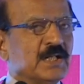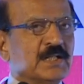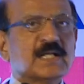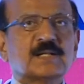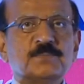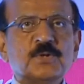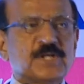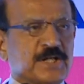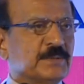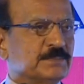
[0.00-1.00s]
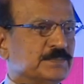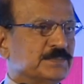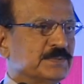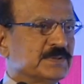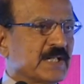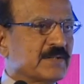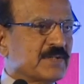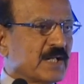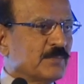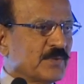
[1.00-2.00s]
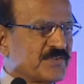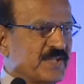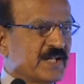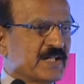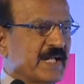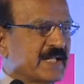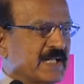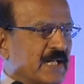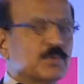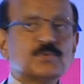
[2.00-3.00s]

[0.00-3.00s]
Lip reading: The computer that was there in IIT Kanpur,